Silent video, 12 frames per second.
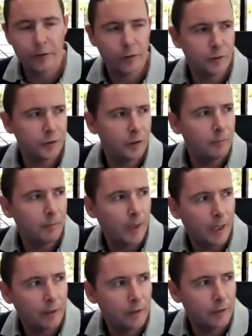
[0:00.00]
there some
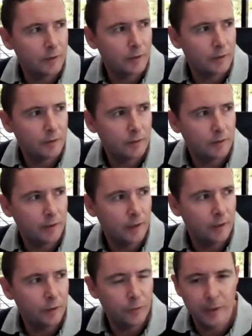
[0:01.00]
markets in
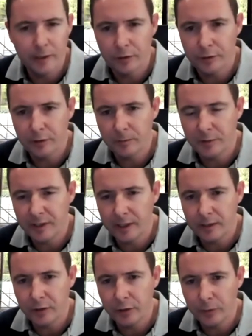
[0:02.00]
the U.S. or some
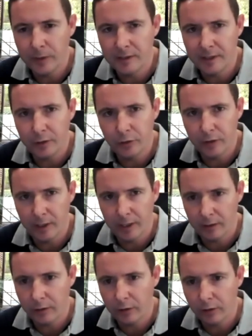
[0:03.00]
states in the U.S. that you
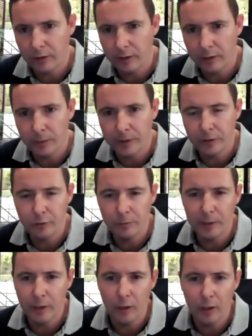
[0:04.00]
can't currently go into
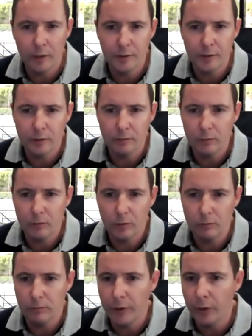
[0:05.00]
because
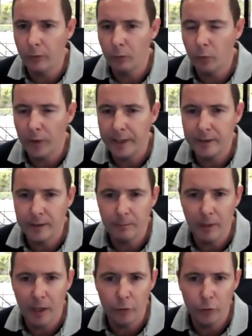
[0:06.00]
you know renting
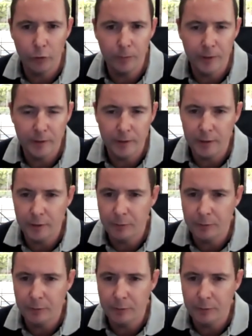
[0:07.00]
by room is is